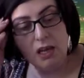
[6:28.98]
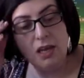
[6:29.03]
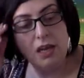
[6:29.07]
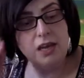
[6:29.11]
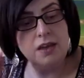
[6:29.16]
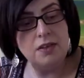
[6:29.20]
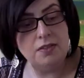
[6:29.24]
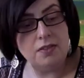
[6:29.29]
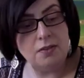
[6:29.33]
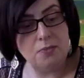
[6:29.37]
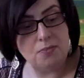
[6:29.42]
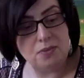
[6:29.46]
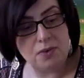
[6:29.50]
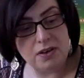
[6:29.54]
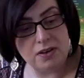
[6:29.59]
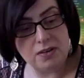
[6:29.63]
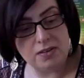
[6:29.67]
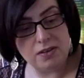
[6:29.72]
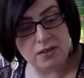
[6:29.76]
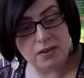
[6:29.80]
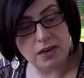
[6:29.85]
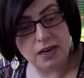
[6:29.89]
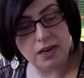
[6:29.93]
In the
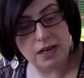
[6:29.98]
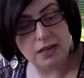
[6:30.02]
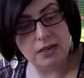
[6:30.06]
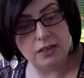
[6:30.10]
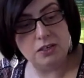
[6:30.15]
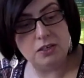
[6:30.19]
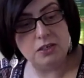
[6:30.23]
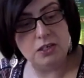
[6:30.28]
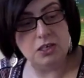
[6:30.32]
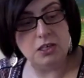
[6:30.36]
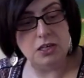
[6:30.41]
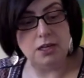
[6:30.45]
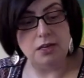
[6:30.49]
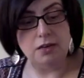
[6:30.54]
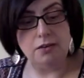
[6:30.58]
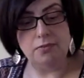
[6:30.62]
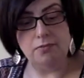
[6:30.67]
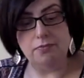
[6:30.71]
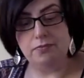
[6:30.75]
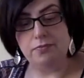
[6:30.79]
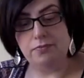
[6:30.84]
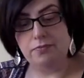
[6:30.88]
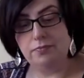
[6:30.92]
present energy,
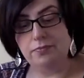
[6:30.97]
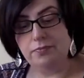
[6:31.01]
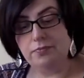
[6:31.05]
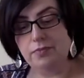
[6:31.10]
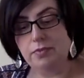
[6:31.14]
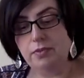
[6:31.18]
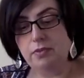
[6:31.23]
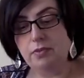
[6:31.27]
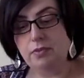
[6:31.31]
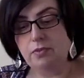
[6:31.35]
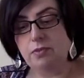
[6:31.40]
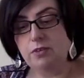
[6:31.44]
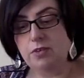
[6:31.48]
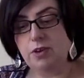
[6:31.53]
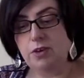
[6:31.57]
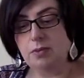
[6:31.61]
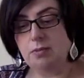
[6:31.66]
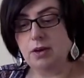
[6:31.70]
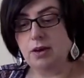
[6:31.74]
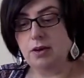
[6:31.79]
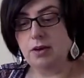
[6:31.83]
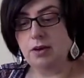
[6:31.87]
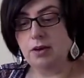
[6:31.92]

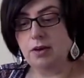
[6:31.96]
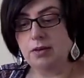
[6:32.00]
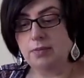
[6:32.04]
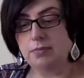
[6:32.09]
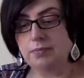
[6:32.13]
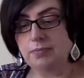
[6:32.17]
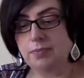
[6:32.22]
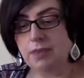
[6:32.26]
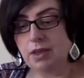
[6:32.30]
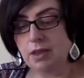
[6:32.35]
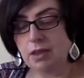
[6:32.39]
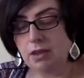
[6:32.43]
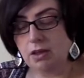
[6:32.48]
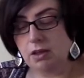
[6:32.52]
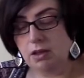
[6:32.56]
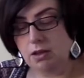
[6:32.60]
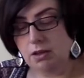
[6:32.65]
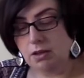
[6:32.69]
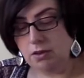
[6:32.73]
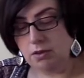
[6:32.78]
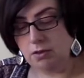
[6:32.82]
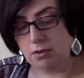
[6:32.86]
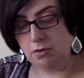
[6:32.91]
Gemini,
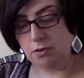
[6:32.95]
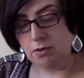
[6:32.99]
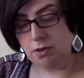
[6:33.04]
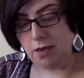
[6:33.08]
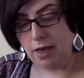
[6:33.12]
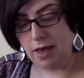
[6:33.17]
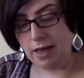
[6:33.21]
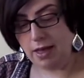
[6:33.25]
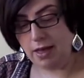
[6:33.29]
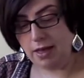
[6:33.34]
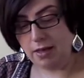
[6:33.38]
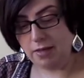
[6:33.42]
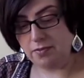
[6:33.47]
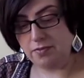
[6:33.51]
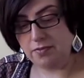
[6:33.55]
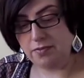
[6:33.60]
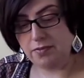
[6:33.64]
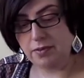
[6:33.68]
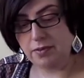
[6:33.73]
you have